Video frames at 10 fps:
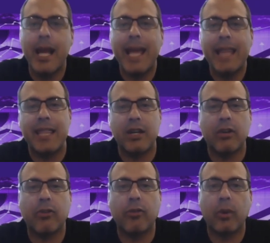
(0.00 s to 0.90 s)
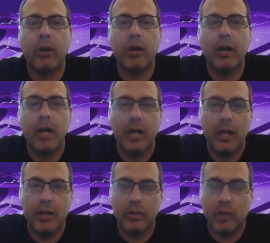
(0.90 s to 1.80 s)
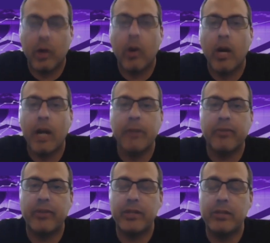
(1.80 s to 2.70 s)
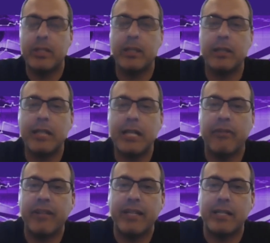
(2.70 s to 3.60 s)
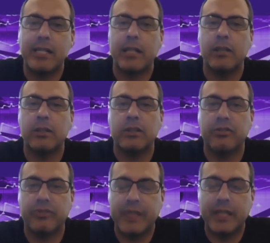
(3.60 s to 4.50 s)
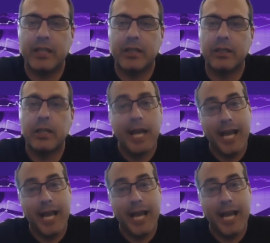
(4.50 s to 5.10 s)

and therefore the requirement for the utility of a single vehicle.